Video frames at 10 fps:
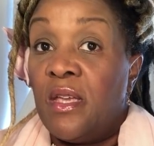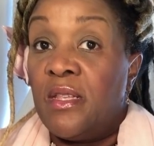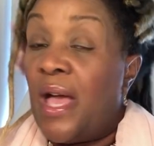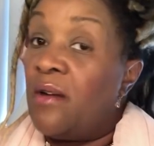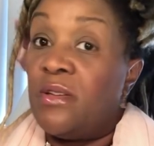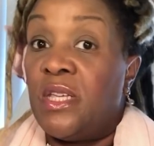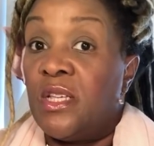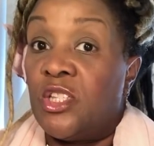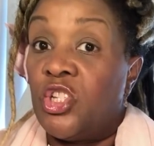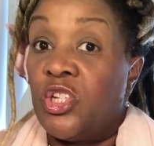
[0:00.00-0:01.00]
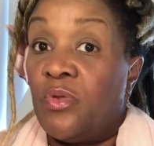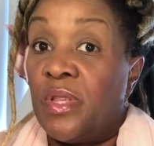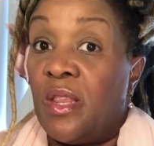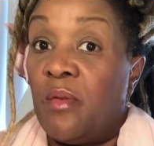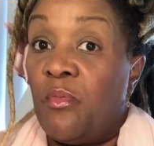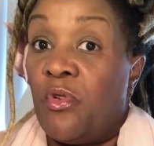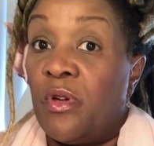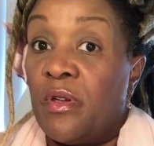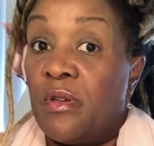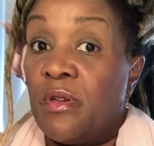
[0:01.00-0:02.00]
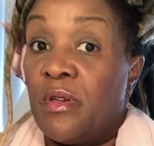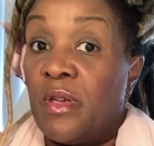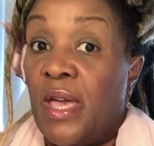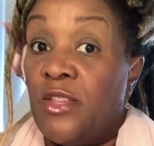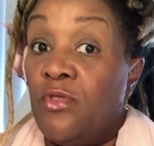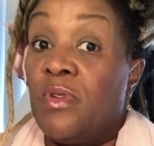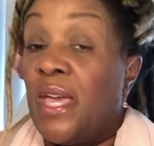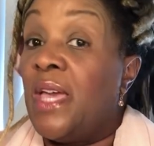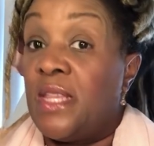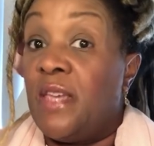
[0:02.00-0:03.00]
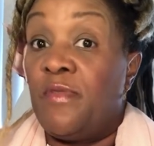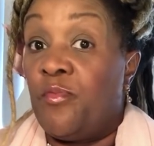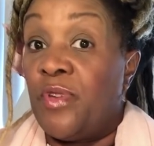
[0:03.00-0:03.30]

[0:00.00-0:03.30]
now he doesn't show it anymore. And you can't even